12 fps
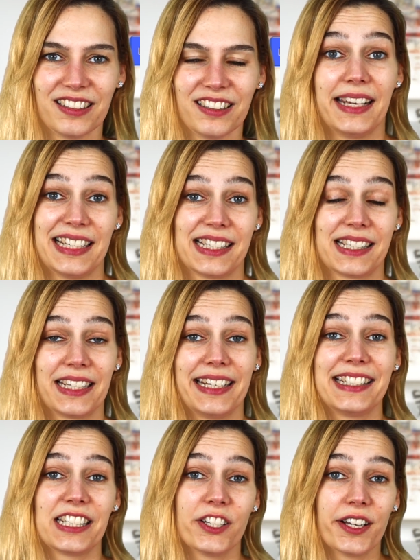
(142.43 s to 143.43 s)
Yes,
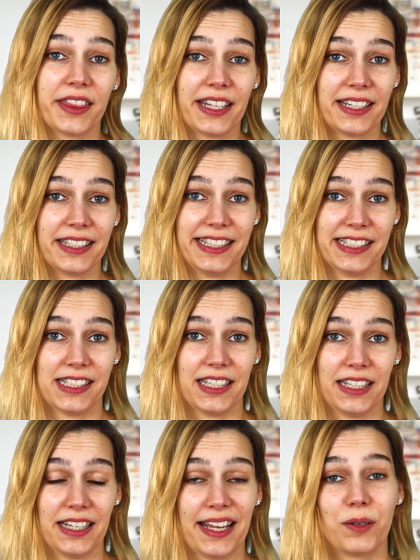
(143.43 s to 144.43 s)
it's not that
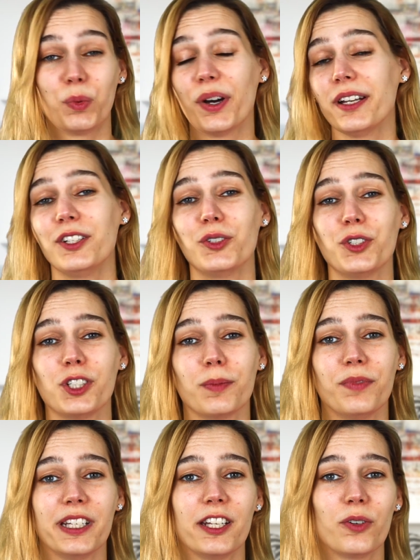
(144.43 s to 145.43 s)
easy and one YouTube
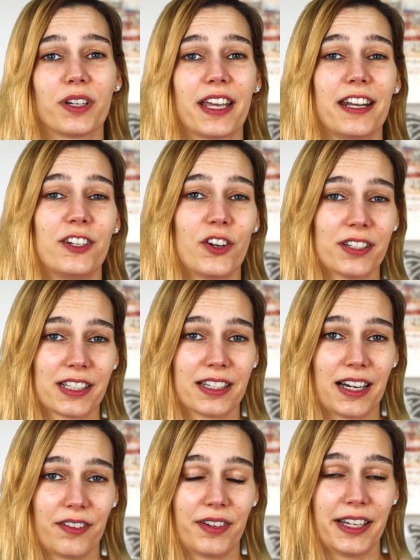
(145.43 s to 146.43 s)
video cannot
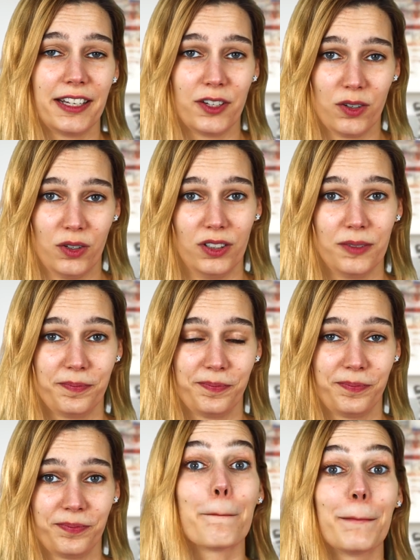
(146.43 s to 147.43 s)
cover it all.
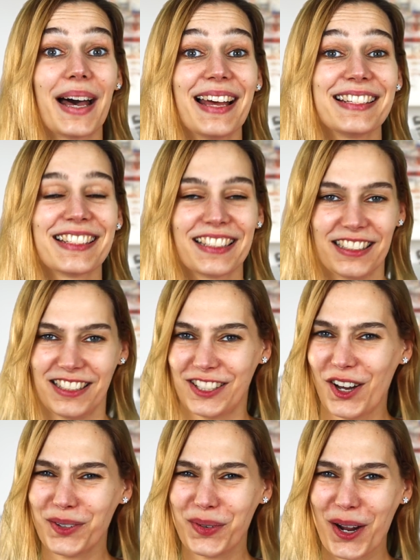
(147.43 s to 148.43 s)
But
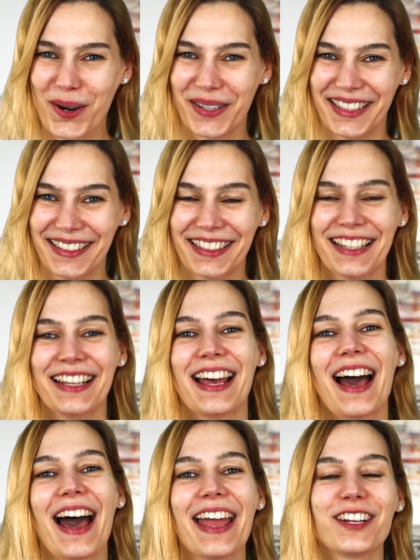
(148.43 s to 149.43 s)
don't worry,
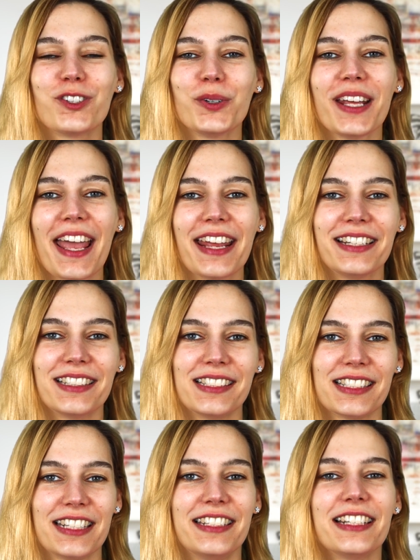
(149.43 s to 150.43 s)
I
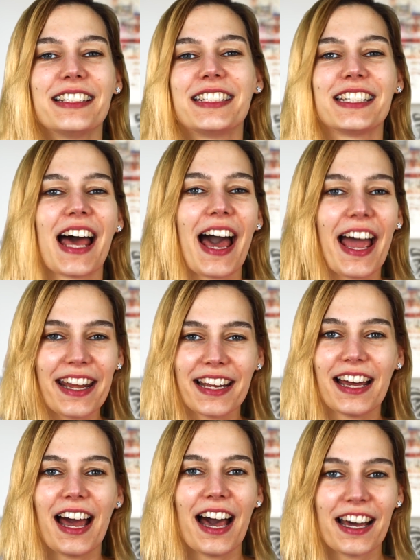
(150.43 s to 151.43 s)
created an
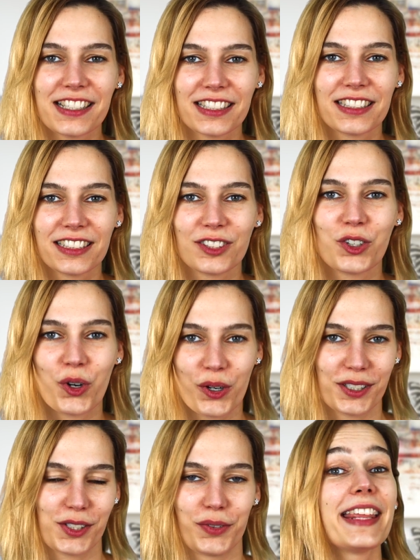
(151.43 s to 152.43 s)
entire article
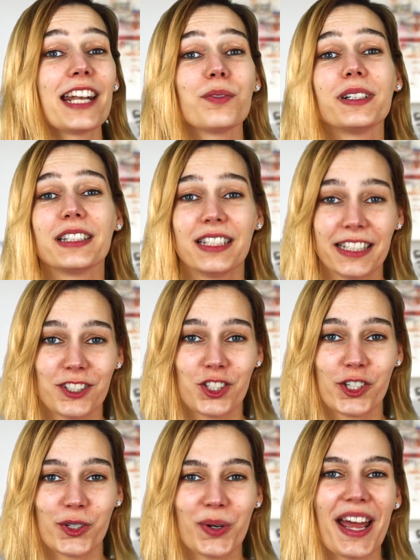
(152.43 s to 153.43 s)
course that will teach
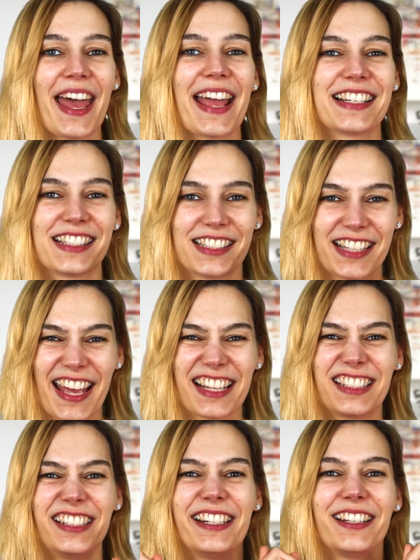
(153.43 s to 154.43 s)
you
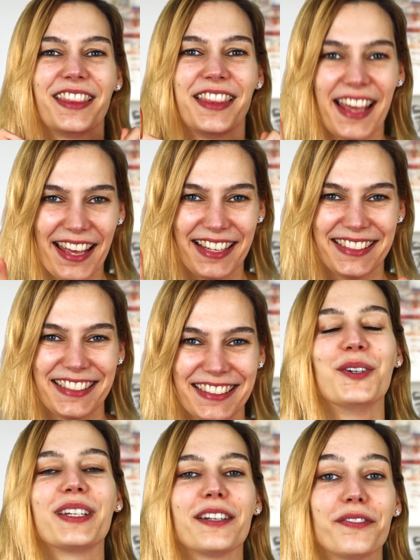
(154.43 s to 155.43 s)
exactly that.
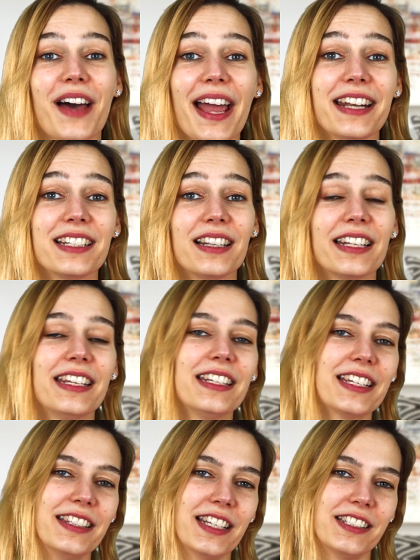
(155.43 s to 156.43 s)
You can find the link
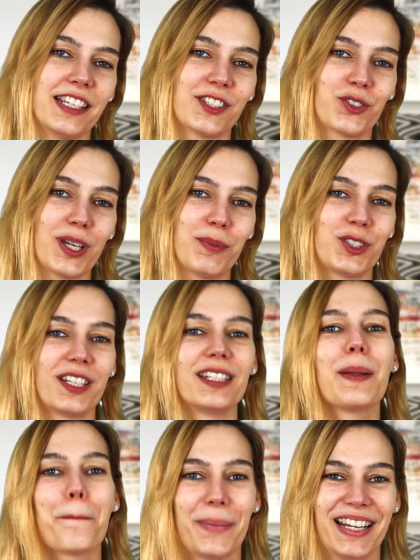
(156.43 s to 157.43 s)
in the
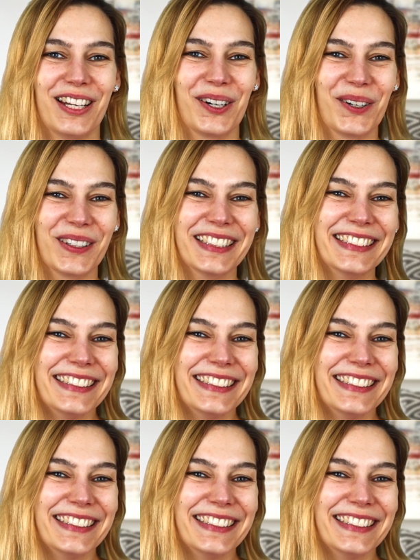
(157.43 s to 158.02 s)
description below.